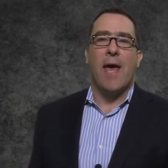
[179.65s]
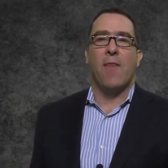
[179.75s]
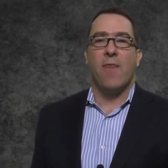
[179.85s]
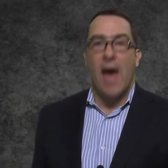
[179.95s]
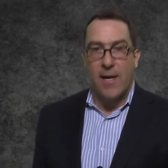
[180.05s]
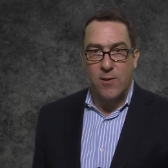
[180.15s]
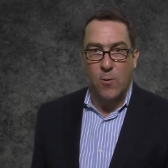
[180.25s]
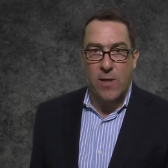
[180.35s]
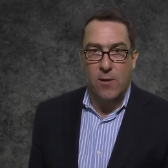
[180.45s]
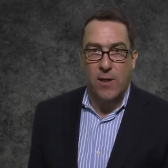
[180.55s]
and that is
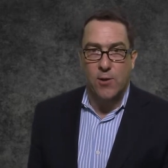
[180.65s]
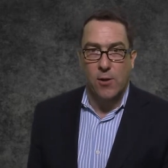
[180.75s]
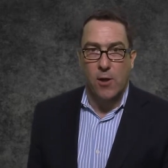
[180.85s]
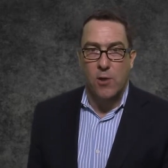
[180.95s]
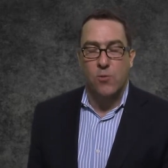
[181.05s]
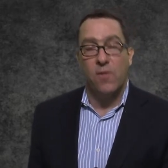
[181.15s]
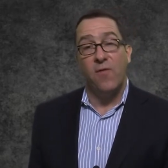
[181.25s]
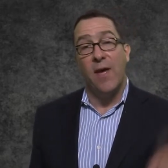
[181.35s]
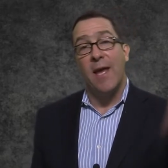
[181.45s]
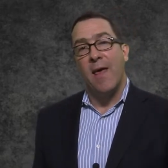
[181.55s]
the way you get your cultural
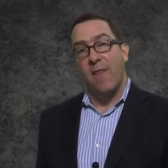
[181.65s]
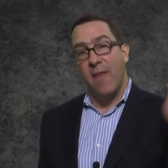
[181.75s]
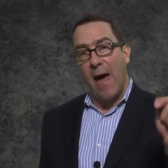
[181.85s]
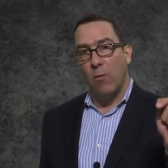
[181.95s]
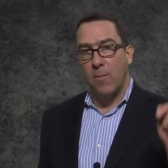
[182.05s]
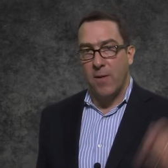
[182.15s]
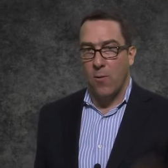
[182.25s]
fit. That will be